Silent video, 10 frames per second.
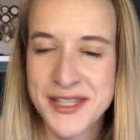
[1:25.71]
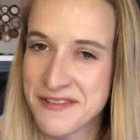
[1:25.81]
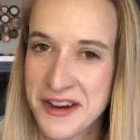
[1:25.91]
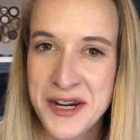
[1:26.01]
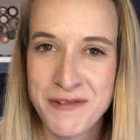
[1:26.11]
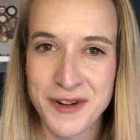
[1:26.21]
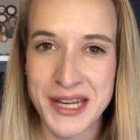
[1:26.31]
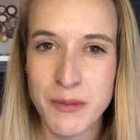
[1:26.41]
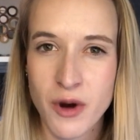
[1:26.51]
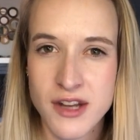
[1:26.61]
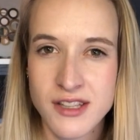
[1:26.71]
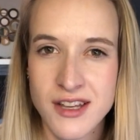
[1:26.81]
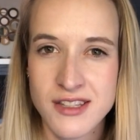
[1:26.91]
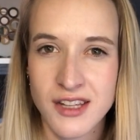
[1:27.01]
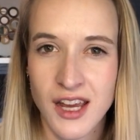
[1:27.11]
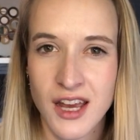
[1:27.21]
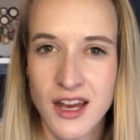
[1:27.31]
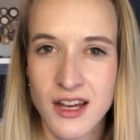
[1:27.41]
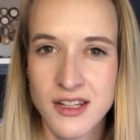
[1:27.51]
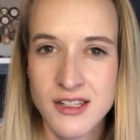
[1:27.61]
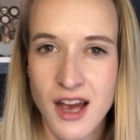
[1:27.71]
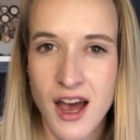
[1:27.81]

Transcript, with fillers: it's a very freaky process and